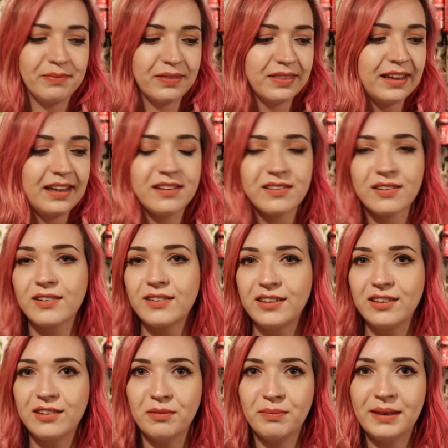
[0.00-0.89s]
these are
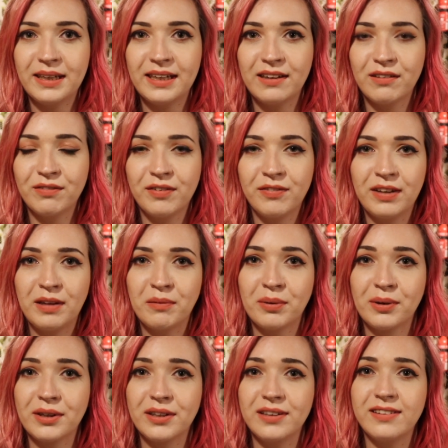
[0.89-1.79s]
going to be
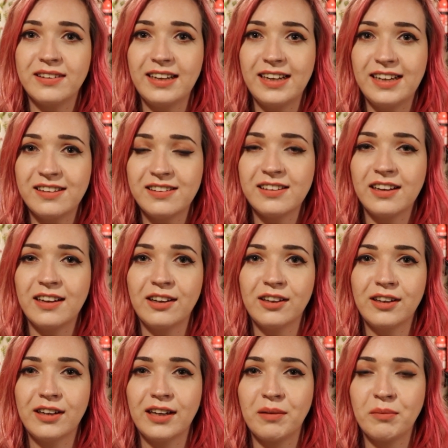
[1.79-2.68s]
£15 each,
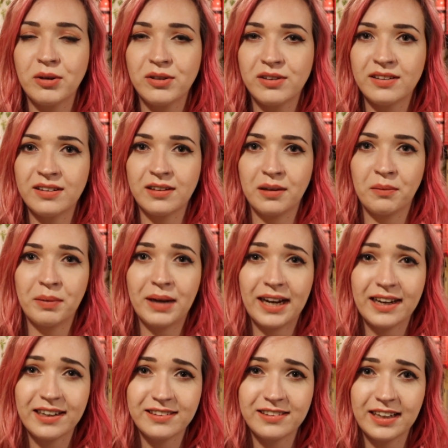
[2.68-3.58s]
including postage and
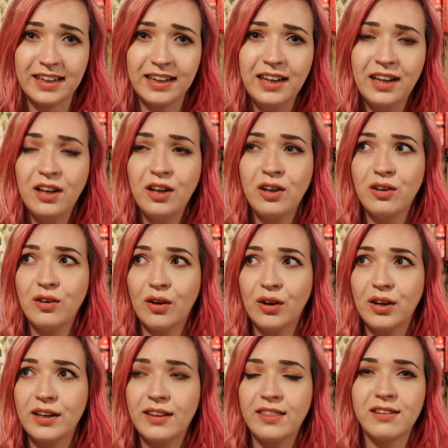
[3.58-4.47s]
packaging.
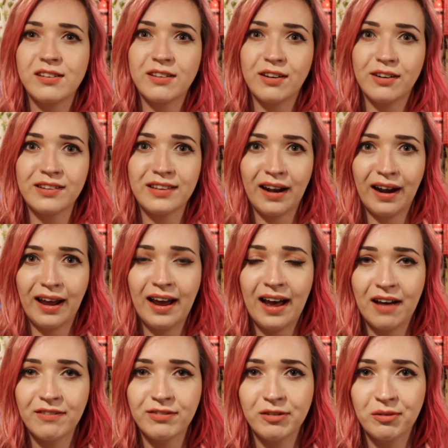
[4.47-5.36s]
Now the stock that I
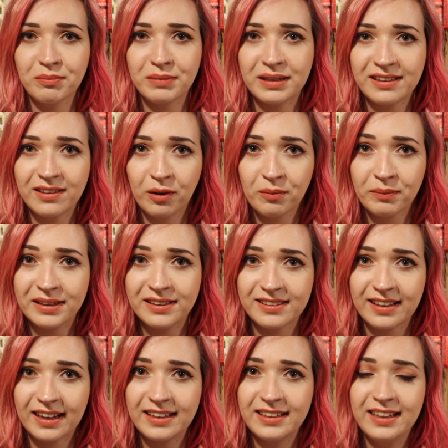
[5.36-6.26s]
have on my
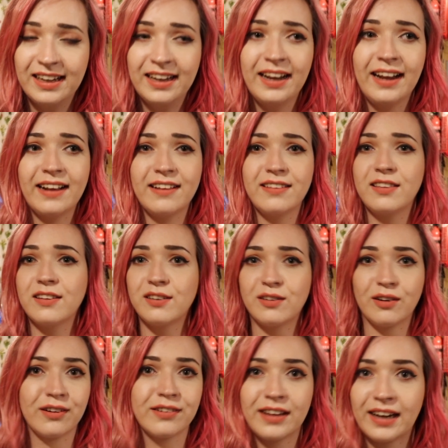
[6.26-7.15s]
site is the
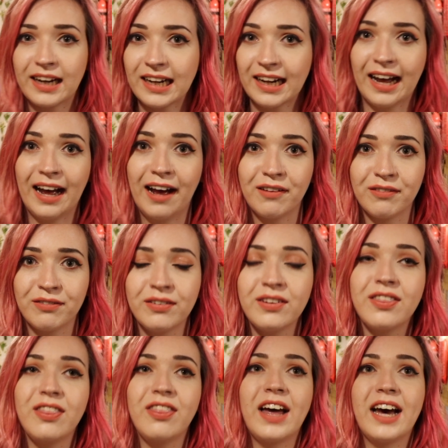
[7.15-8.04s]
stock that I have.
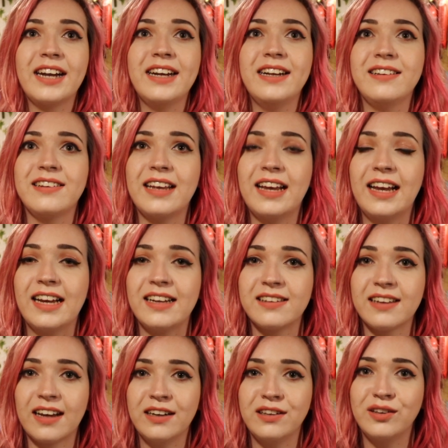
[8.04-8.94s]
That is
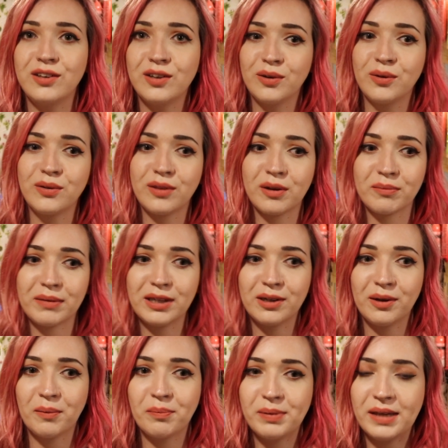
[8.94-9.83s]
it. I know there
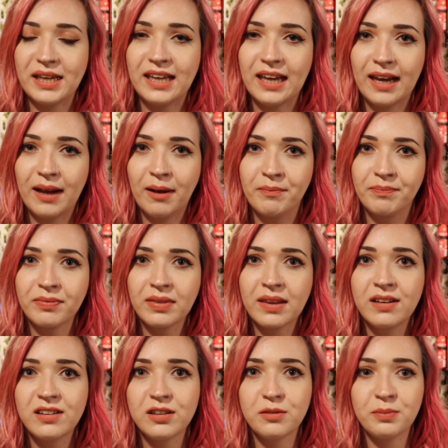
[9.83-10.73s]
might not be
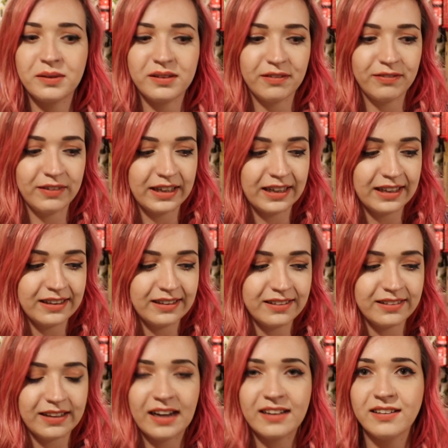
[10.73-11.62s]
specific
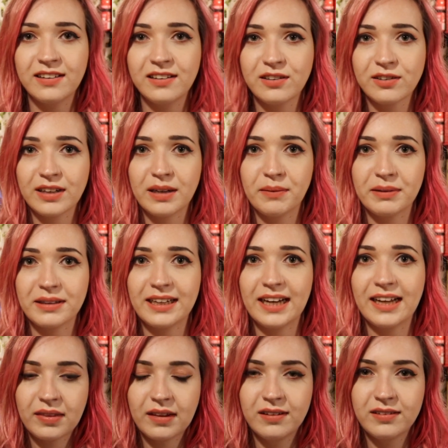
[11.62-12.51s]
sizes you're able to
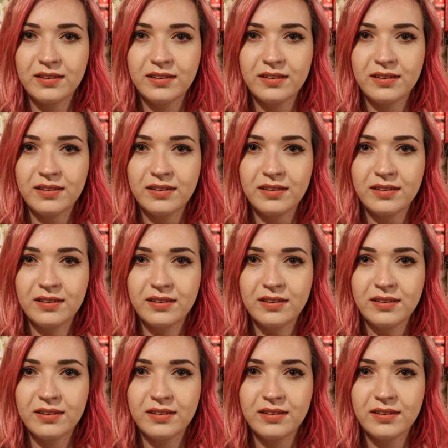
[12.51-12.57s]
get.